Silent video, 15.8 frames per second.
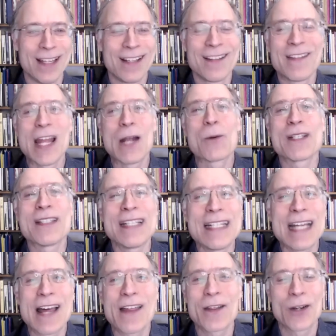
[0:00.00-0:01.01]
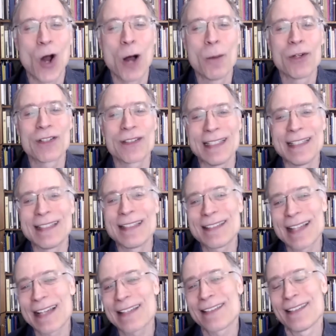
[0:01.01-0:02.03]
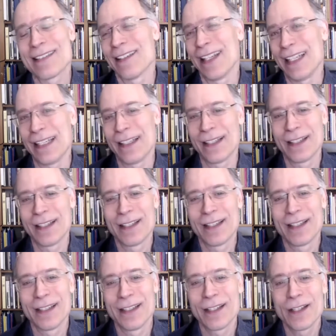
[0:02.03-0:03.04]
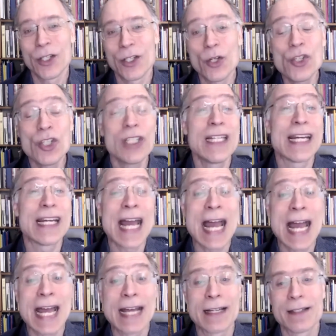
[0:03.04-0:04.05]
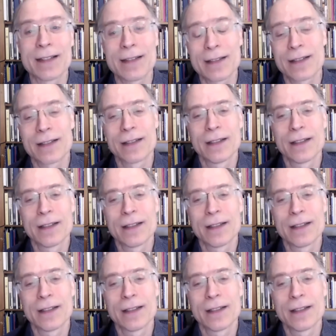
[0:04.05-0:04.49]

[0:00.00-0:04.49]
They were together almost incessantly, usually at Hanne's.